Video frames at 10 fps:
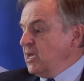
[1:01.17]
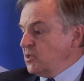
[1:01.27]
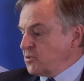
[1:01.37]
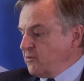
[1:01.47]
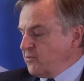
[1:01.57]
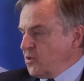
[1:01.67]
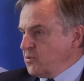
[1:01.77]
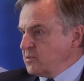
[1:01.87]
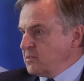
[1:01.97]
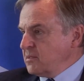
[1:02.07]
each of
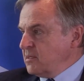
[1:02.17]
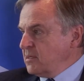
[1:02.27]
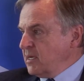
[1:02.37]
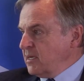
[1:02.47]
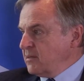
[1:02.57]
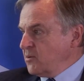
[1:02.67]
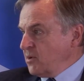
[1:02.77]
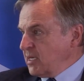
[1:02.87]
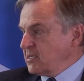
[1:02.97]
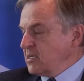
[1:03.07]
those
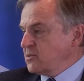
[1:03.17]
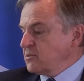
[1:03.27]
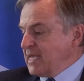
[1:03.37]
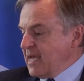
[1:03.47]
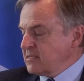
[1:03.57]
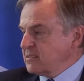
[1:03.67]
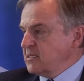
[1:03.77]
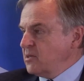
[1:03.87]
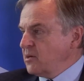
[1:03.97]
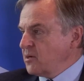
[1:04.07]
organizations has a
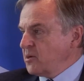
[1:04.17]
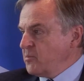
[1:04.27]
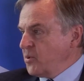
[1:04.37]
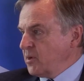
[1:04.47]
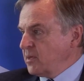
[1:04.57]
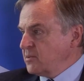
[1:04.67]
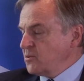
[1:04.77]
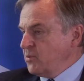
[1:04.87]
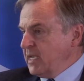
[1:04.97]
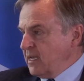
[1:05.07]
seat on our board,
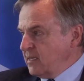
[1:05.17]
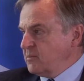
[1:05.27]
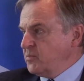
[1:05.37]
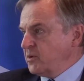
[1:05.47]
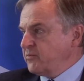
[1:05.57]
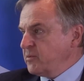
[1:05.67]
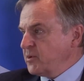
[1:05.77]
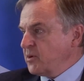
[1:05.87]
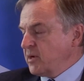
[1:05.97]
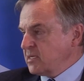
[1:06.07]
so we get input from
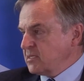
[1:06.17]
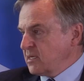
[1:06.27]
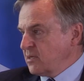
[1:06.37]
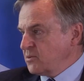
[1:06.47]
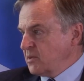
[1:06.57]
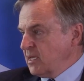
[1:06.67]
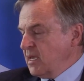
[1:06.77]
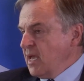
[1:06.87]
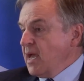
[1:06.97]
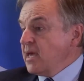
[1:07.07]
across the country.
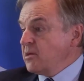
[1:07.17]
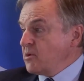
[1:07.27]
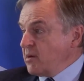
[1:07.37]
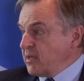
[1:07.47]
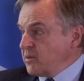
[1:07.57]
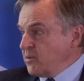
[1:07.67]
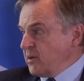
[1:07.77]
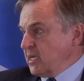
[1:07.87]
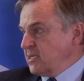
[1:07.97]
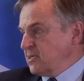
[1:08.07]
There are other
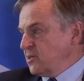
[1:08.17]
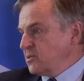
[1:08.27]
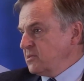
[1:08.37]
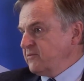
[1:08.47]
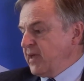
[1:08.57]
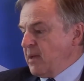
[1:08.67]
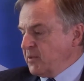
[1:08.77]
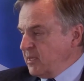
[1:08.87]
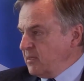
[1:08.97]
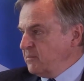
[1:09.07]
organizations,
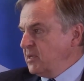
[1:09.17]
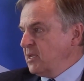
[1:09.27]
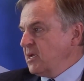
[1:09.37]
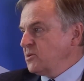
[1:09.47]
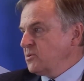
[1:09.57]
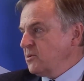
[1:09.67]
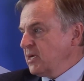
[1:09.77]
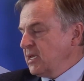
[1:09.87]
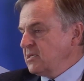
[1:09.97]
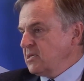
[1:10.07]
family mediation
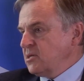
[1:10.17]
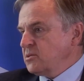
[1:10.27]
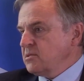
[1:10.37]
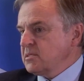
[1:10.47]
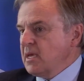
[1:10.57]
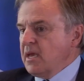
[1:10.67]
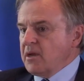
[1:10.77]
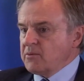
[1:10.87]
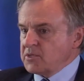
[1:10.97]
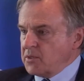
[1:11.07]
organizations,
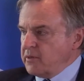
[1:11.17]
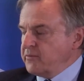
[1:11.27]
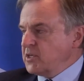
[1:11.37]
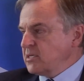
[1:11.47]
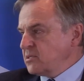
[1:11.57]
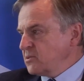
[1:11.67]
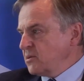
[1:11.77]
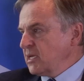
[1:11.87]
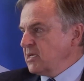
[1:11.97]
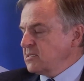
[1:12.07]
restorative justice
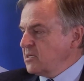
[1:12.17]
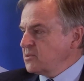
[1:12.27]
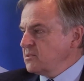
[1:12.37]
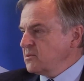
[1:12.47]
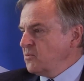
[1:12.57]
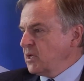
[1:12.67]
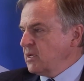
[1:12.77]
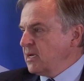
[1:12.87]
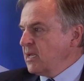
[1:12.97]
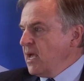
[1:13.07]
organizations and
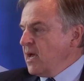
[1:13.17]
whatnot,